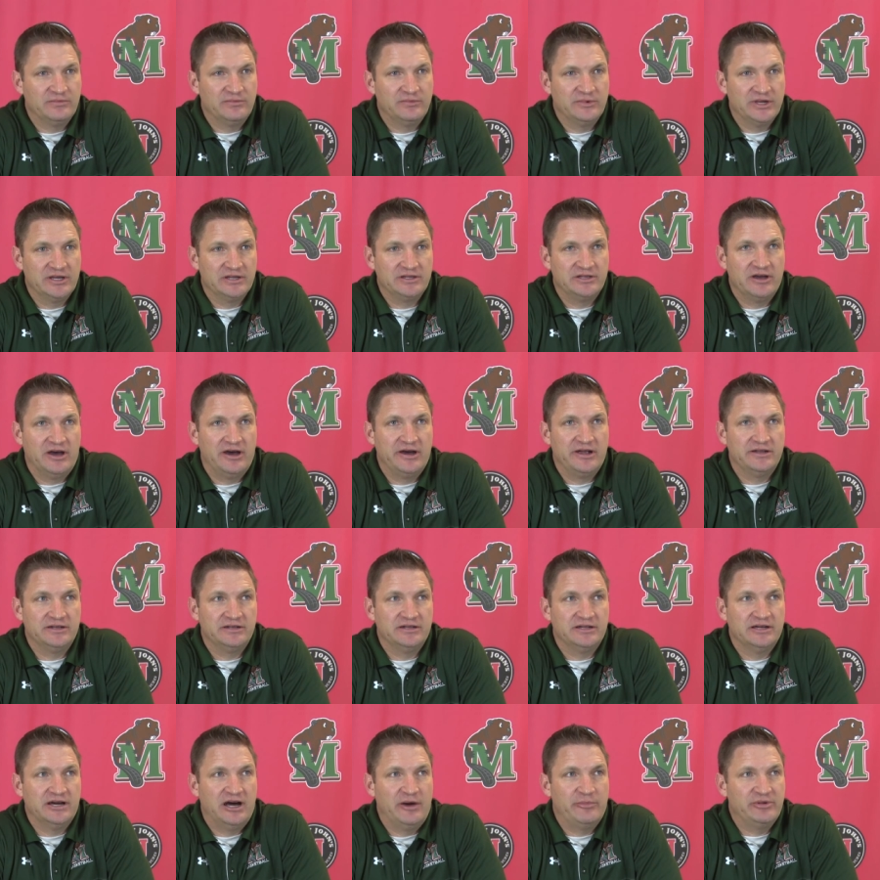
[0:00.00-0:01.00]
we had gone
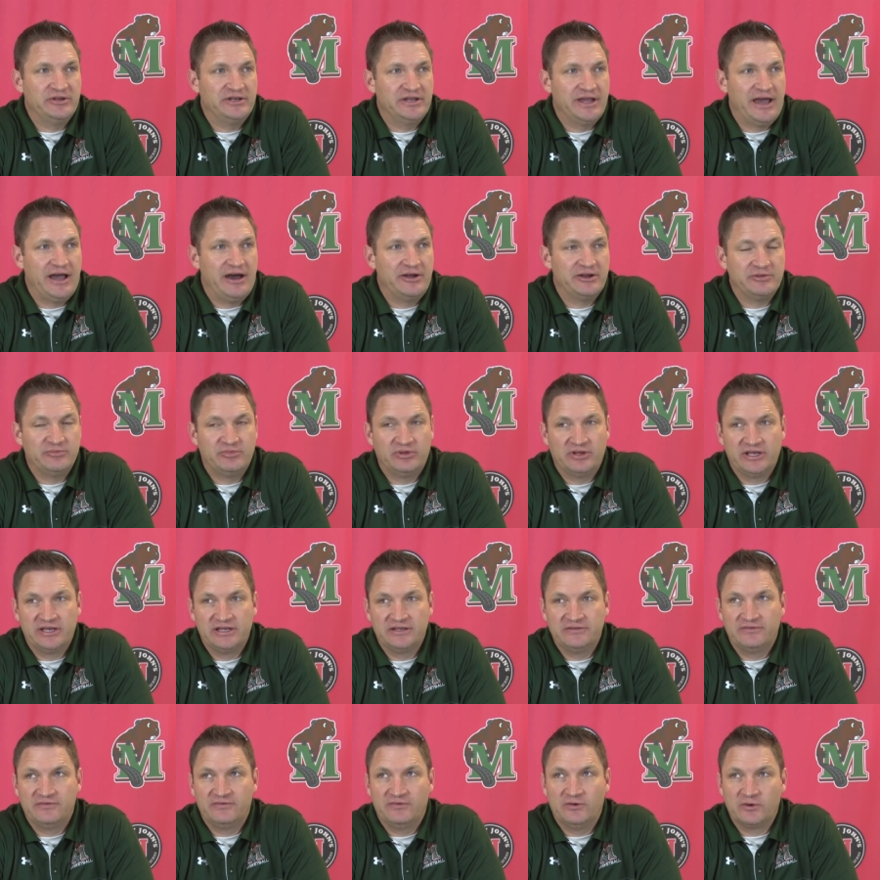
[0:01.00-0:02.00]
up and down and
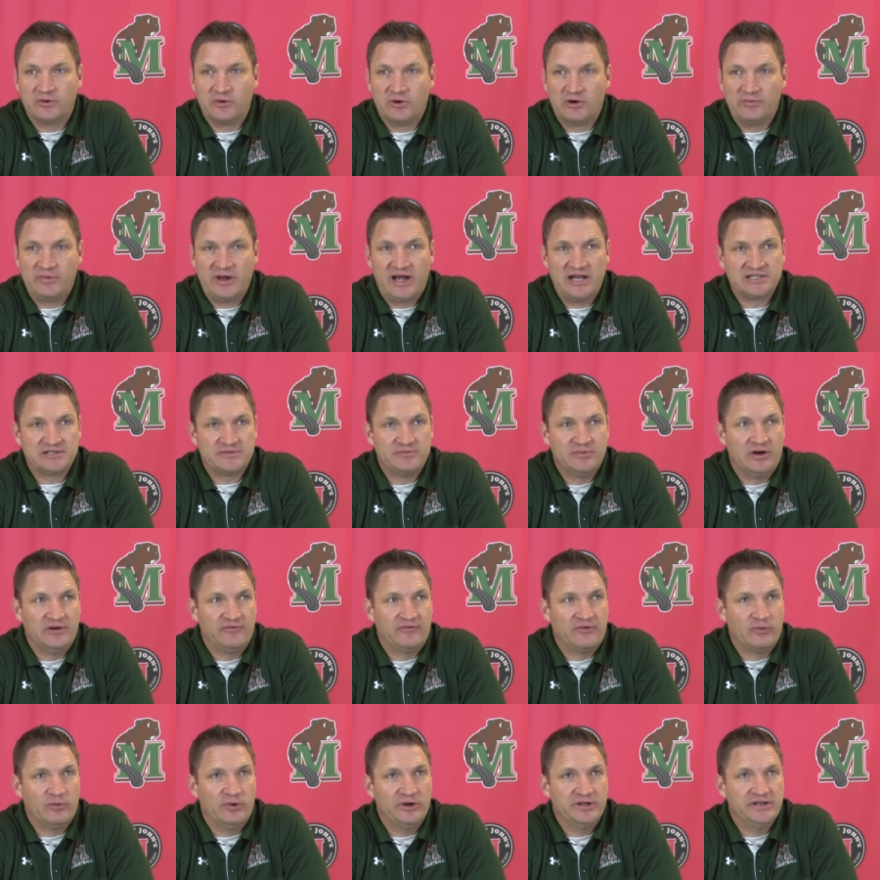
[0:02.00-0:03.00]
played full court basketball
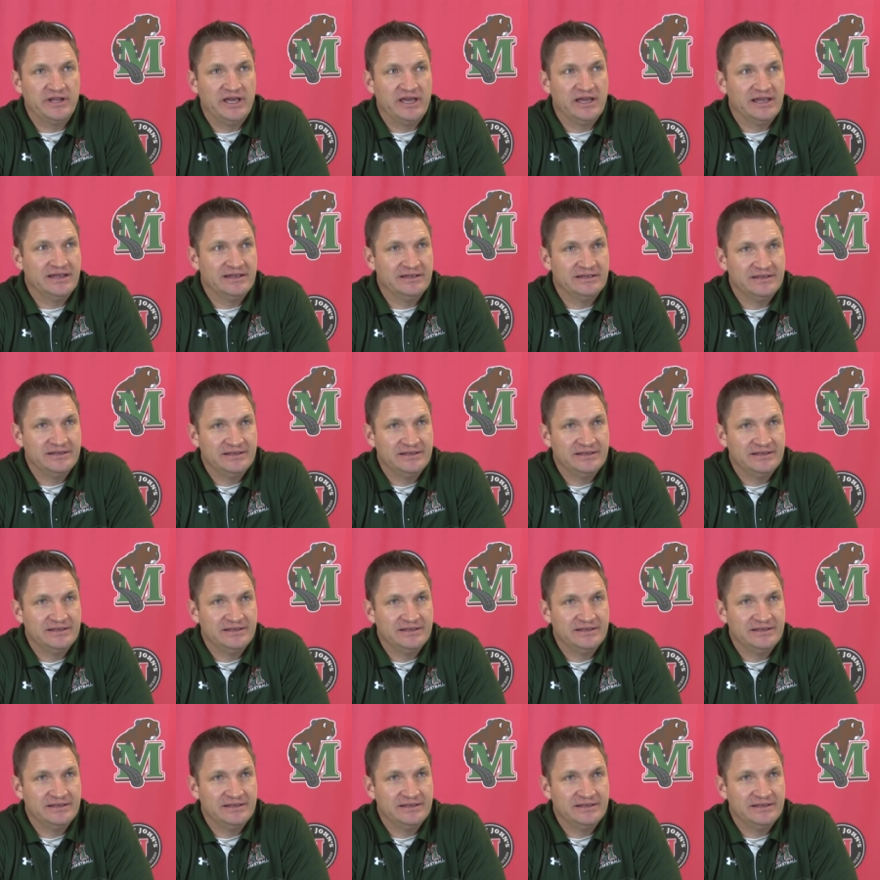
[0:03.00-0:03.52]
for one day